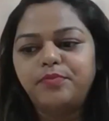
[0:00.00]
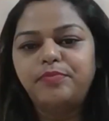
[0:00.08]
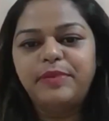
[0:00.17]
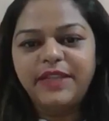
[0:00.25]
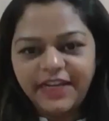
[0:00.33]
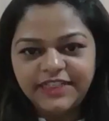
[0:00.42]

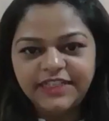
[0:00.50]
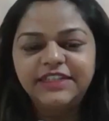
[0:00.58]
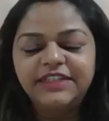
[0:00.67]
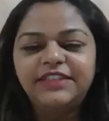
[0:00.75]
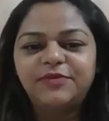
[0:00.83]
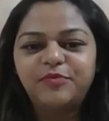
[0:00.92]

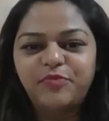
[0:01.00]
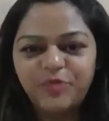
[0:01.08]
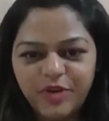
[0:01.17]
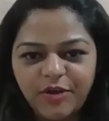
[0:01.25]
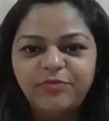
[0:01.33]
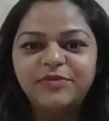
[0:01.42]
blatant
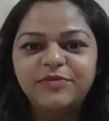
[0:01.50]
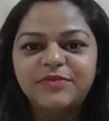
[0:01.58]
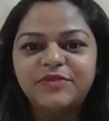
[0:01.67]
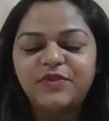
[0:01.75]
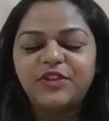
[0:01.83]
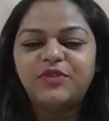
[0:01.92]

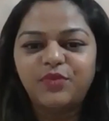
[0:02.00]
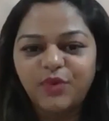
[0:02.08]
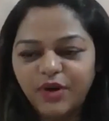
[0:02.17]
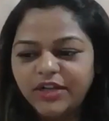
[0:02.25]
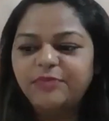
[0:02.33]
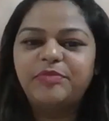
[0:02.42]
problems with
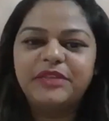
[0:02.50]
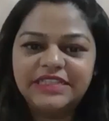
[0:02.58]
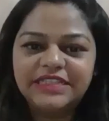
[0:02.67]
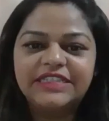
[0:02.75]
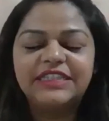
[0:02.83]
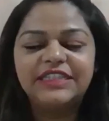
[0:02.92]
what
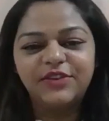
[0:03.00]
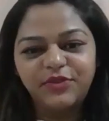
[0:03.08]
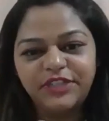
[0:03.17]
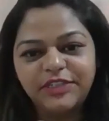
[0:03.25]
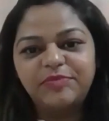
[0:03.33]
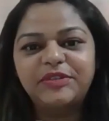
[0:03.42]
PTC,
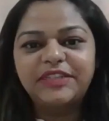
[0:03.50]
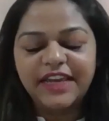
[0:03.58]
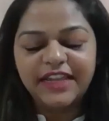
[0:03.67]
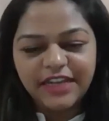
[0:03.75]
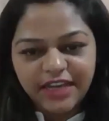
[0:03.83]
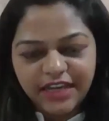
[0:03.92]
OTP
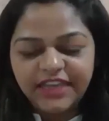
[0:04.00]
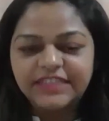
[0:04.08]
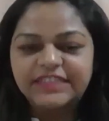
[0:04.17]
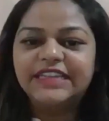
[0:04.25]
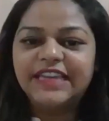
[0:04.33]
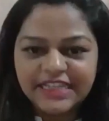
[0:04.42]
and
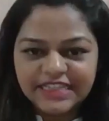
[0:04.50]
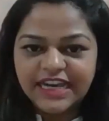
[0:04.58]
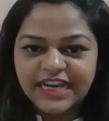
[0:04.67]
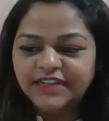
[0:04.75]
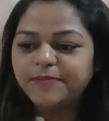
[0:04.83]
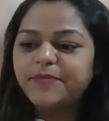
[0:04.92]
AC has
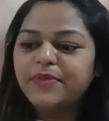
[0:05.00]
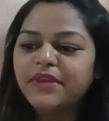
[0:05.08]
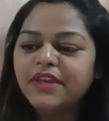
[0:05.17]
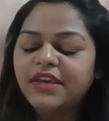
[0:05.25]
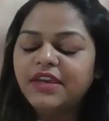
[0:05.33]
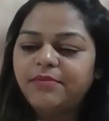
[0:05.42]
done.
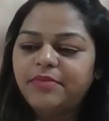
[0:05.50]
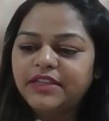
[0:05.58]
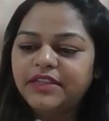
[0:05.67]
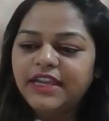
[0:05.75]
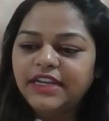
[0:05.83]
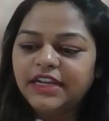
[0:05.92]
But
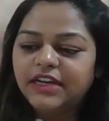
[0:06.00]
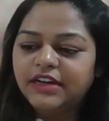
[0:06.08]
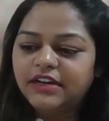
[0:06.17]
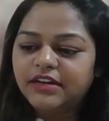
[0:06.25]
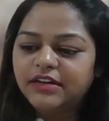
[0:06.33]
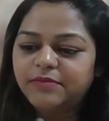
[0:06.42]
then
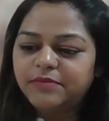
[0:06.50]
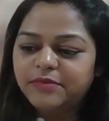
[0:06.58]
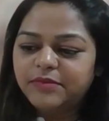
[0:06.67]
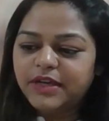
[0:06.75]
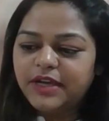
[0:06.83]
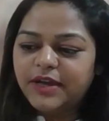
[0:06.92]

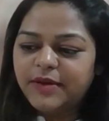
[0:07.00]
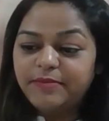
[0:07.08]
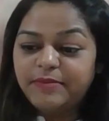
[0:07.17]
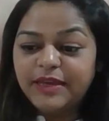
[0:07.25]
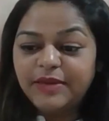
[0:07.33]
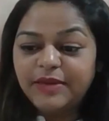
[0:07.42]

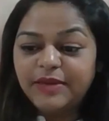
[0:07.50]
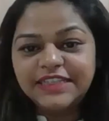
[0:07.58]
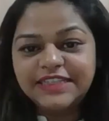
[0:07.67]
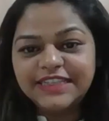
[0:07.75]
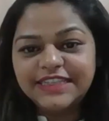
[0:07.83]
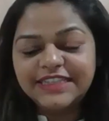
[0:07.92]
maybe
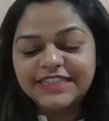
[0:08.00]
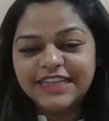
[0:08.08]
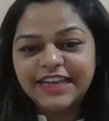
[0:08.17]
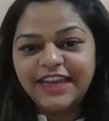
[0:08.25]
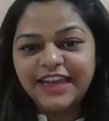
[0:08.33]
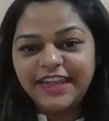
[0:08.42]
this is
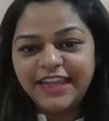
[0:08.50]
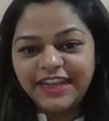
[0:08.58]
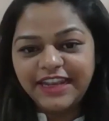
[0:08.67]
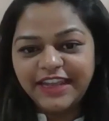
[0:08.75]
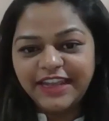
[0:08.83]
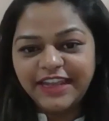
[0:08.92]
an
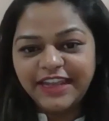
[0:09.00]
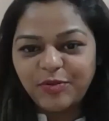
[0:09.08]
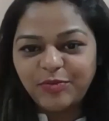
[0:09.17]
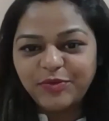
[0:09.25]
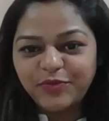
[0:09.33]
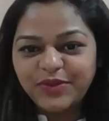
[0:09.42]
inherent
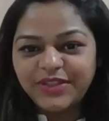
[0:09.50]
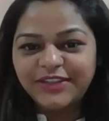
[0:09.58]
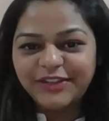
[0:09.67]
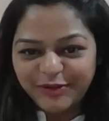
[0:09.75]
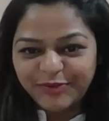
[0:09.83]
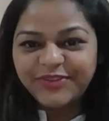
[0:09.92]
problem
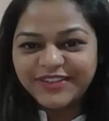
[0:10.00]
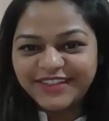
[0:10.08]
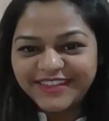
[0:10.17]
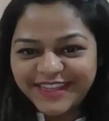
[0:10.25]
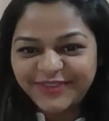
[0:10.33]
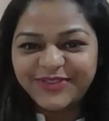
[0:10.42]
with
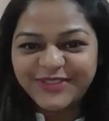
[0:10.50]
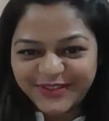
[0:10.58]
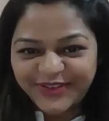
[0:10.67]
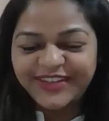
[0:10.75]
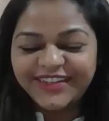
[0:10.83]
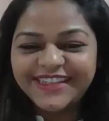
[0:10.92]
Global South
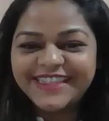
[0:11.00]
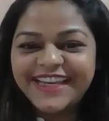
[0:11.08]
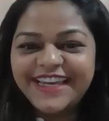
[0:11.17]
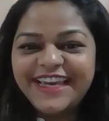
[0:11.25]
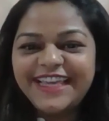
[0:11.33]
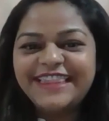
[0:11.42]
scholars,
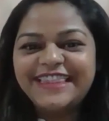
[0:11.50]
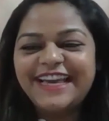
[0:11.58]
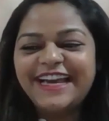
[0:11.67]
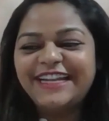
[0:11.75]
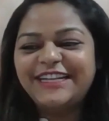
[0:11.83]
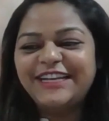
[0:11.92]

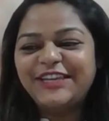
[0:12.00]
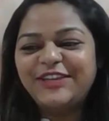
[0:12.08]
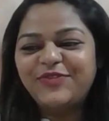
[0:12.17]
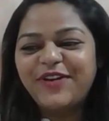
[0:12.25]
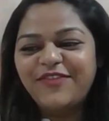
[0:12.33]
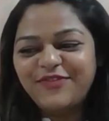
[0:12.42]
that
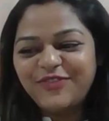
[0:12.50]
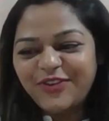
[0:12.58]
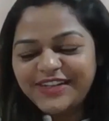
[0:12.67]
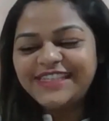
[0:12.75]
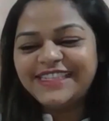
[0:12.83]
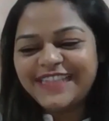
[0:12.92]
you have
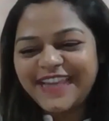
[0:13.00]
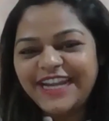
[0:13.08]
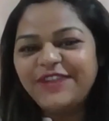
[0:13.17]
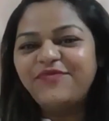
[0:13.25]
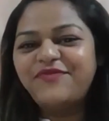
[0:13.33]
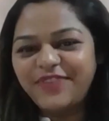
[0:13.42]
not
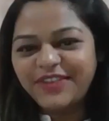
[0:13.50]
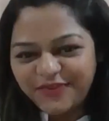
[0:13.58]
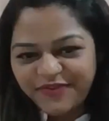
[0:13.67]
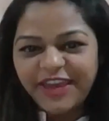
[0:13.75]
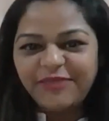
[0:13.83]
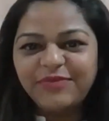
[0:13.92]
said with
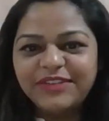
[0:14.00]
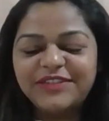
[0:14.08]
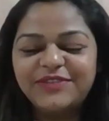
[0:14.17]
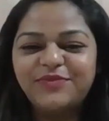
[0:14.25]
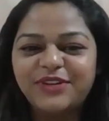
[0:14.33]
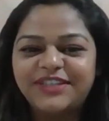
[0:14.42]

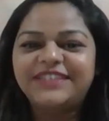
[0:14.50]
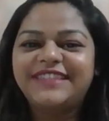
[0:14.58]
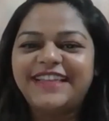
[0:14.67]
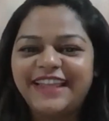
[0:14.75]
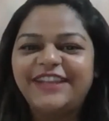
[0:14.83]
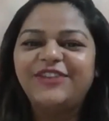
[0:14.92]
vehemence what is
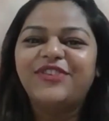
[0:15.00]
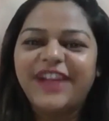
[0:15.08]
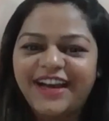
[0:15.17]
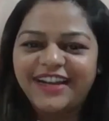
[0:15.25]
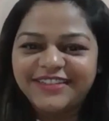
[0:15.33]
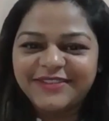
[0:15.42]
there in your
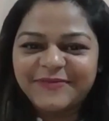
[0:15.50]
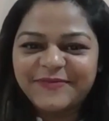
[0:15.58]
heart.